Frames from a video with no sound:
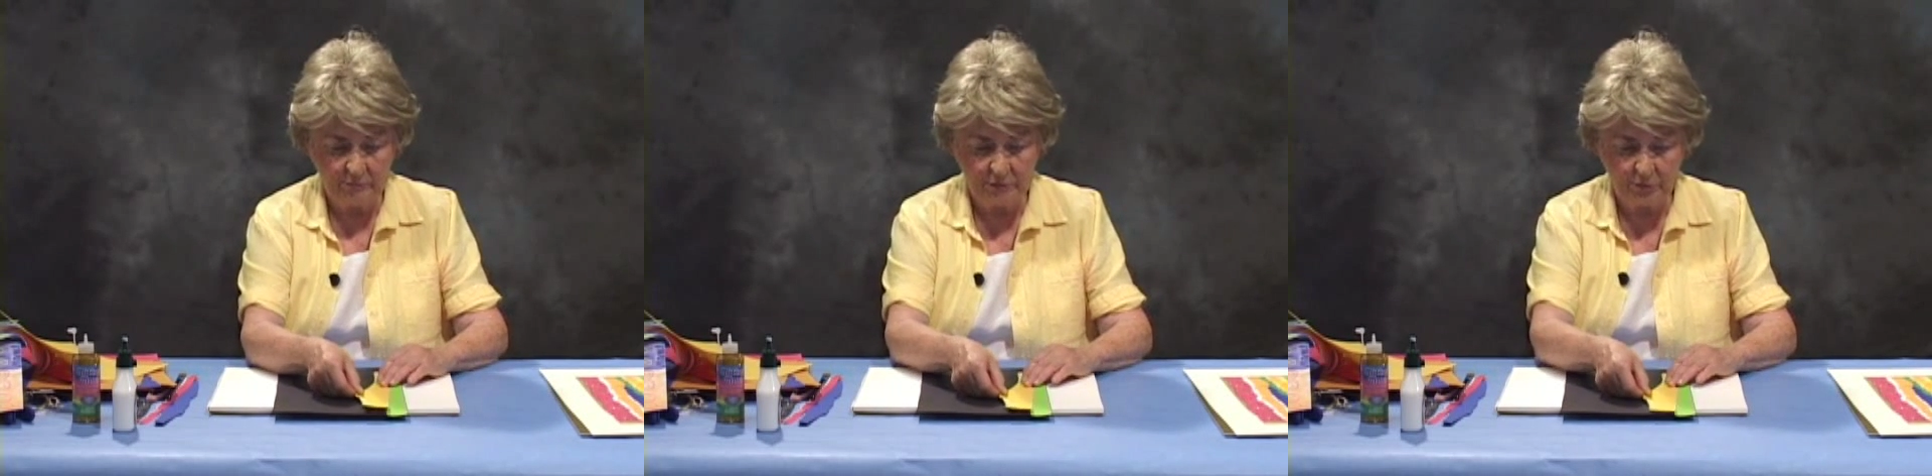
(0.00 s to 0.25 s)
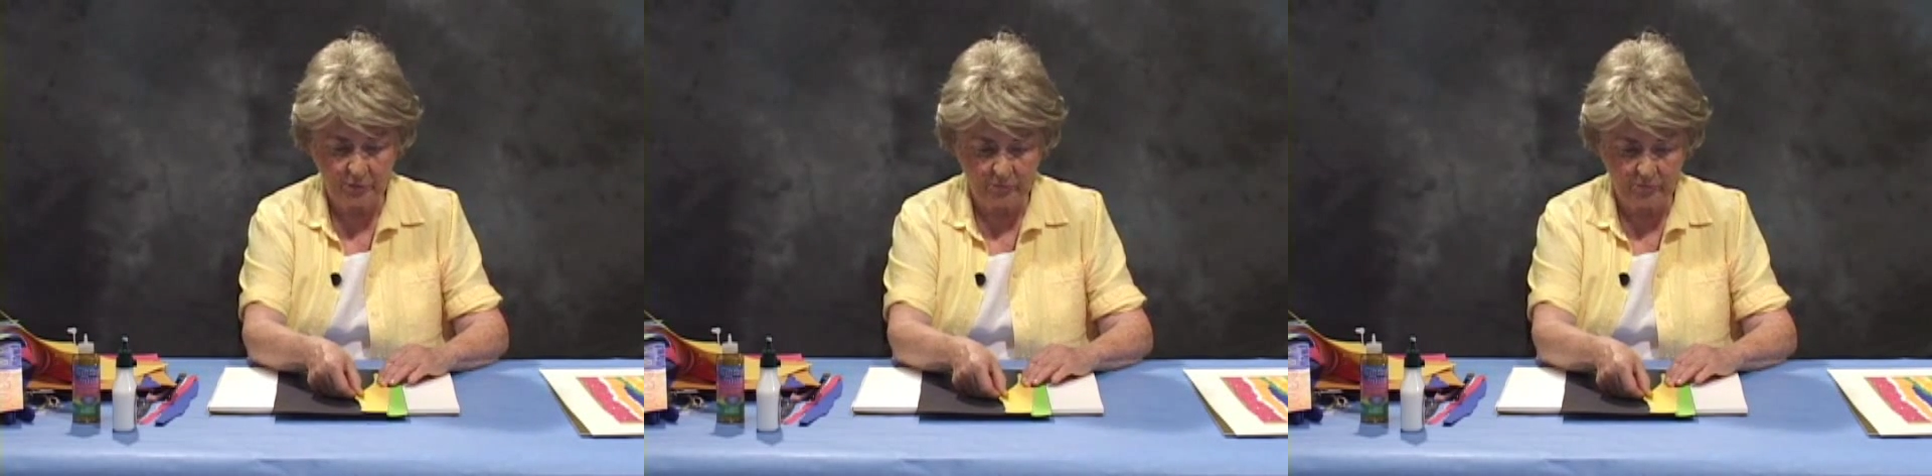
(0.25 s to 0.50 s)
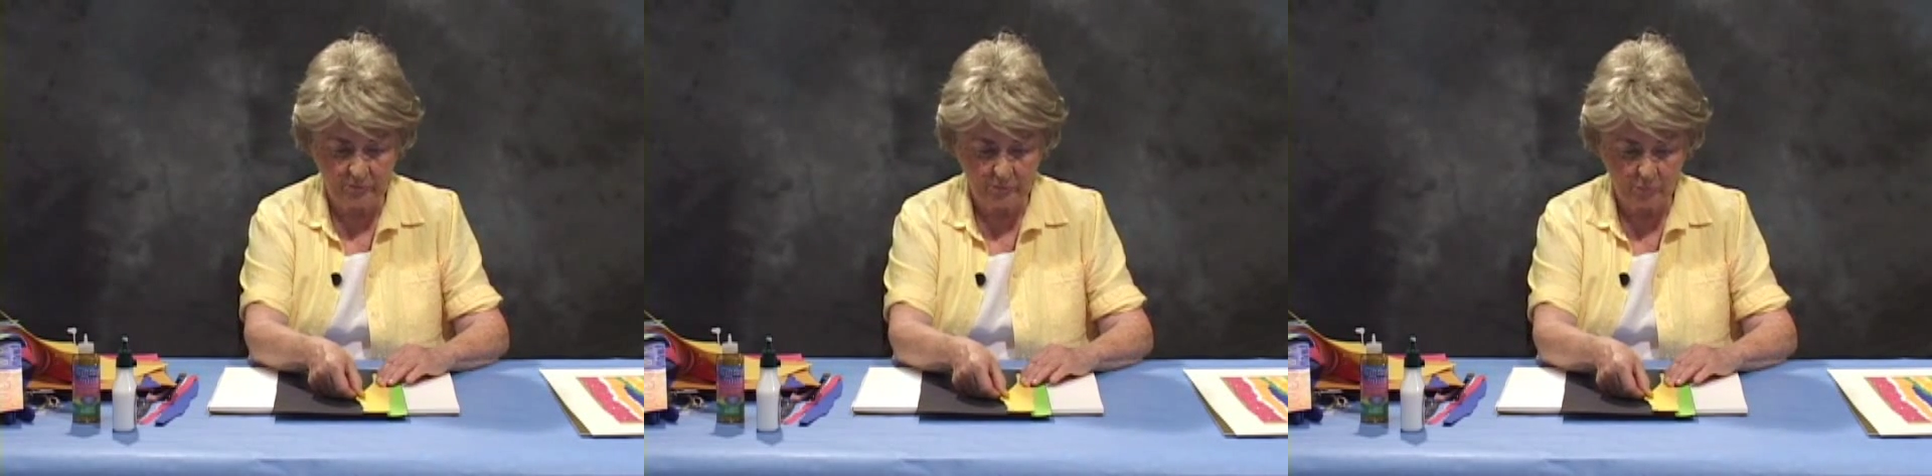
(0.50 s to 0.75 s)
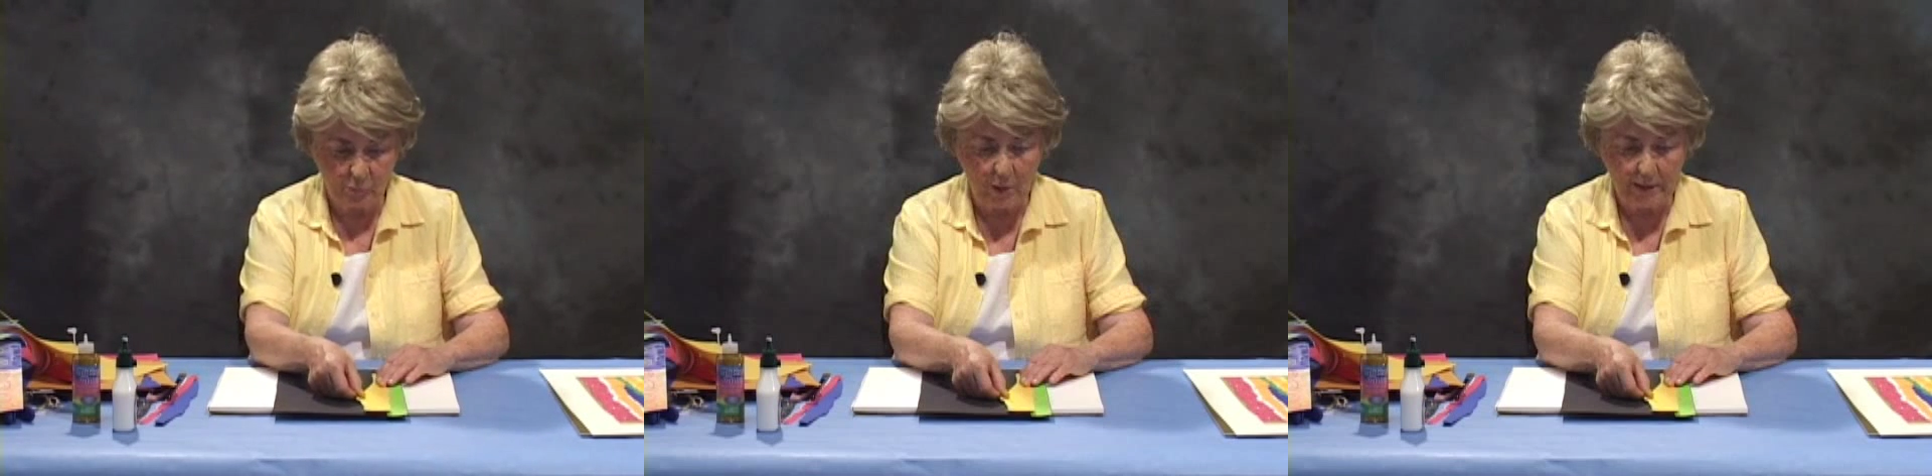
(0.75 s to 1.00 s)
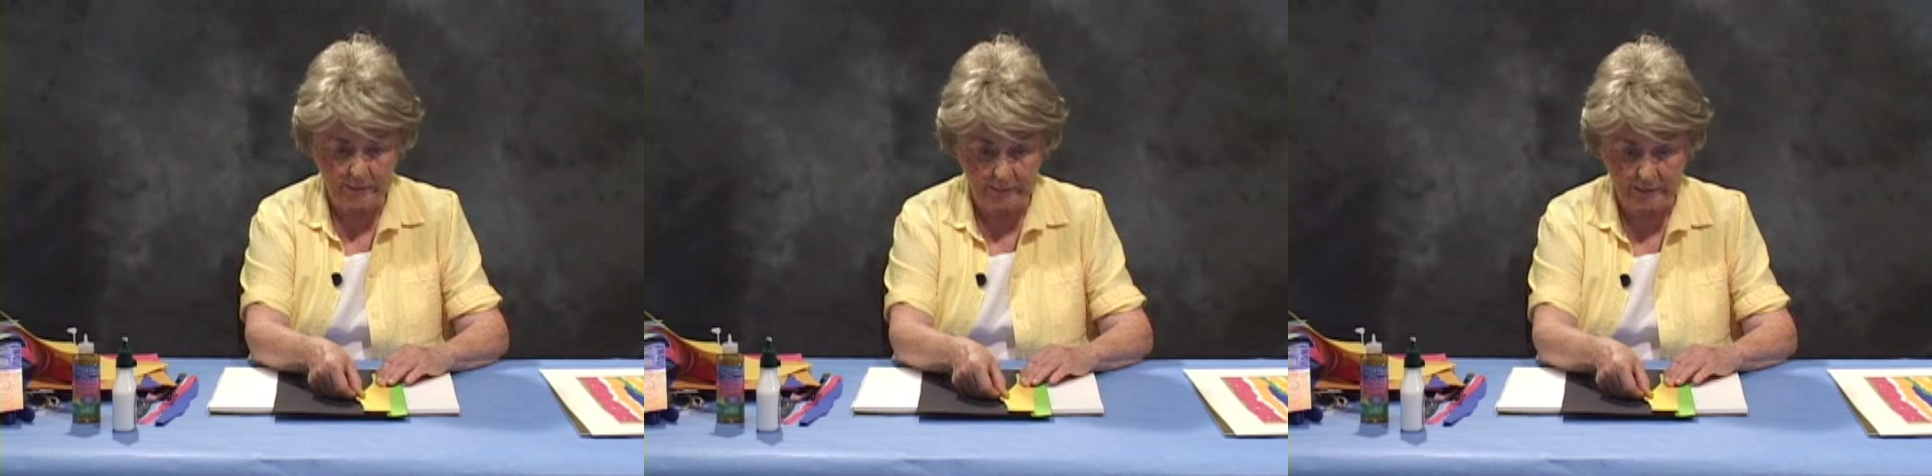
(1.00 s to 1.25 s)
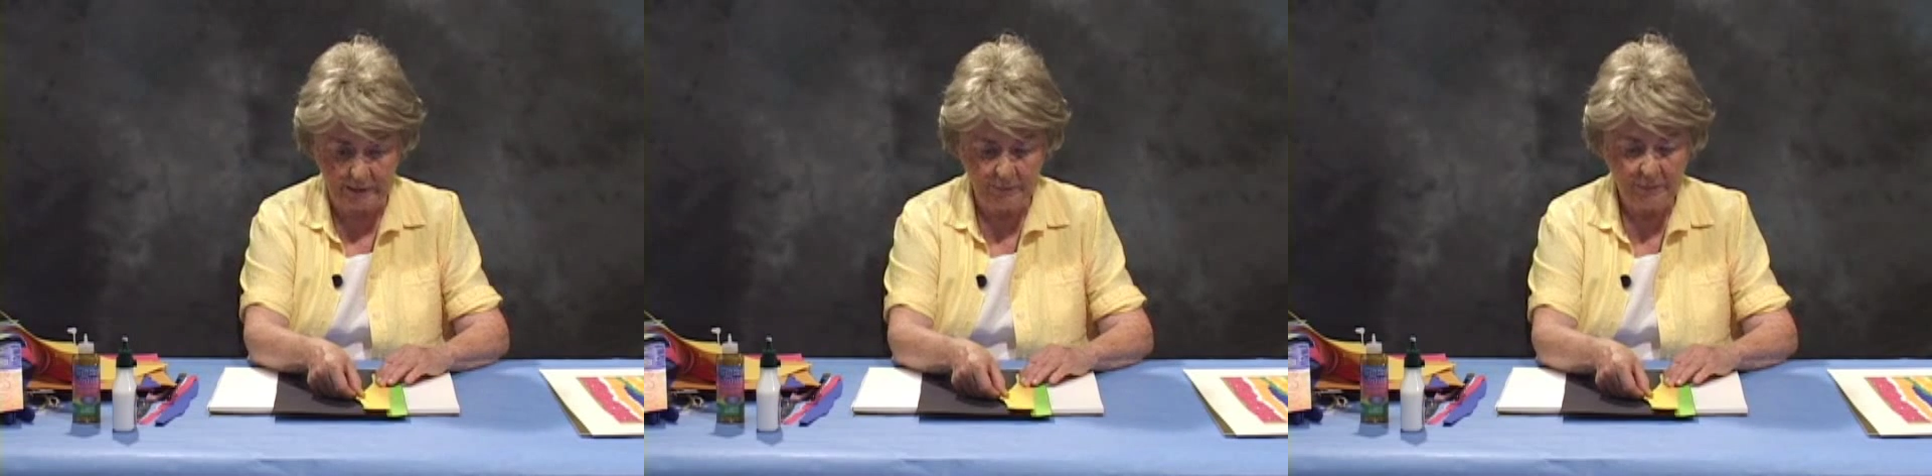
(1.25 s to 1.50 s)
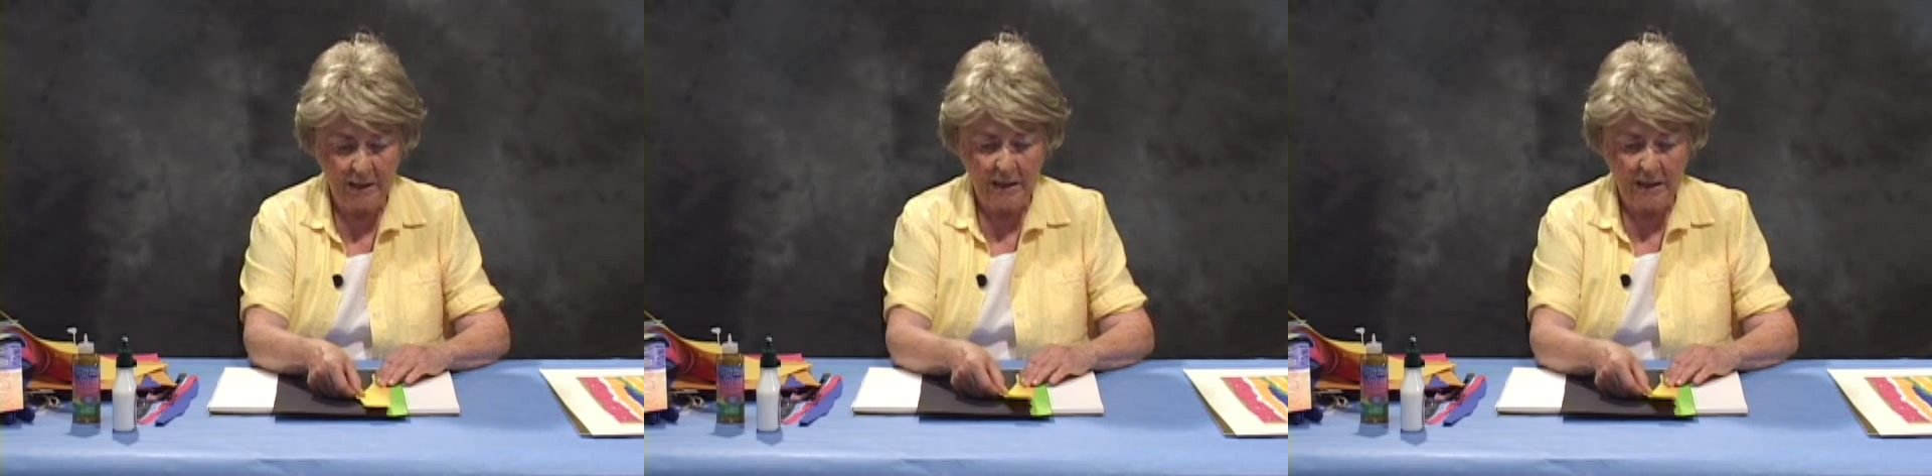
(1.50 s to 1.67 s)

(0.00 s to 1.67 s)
sort of wildly.